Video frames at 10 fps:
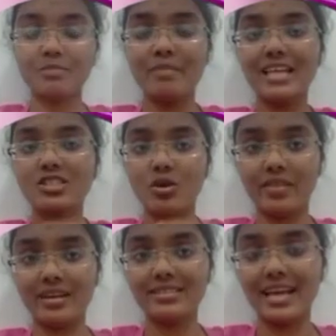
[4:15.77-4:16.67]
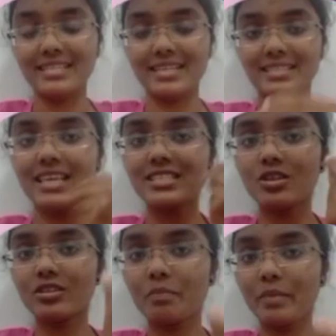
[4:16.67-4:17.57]
based on their sizes. These
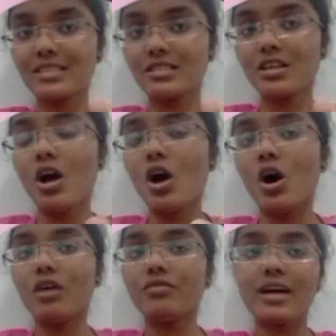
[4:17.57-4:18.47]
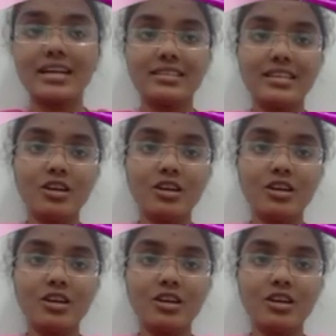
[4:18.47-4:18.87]
are the pics of hardening